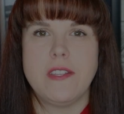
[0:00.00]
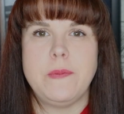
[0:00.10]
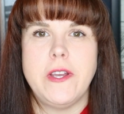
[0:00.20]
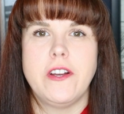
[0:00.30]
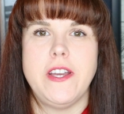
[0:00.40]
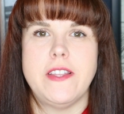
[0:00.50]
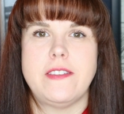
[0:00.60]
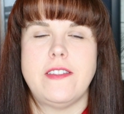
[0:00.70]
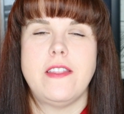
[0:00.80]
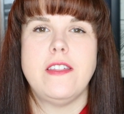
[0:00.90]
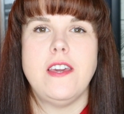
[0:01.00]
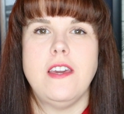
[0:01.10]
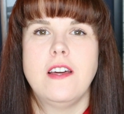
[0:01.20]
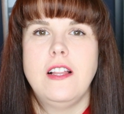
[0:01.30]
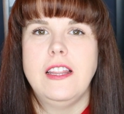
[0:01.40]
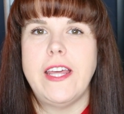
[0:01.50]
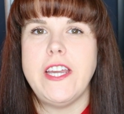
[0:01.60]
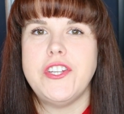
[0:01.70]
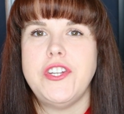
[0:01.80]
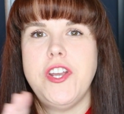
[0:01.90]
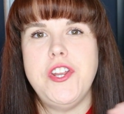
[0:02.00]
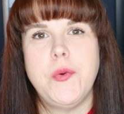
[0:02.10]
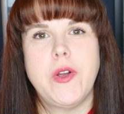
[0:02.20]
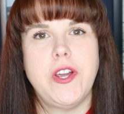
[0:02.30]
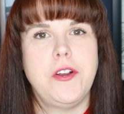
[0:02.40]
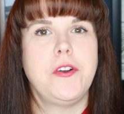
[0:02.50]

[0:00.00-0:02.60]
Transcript: experience that the late January,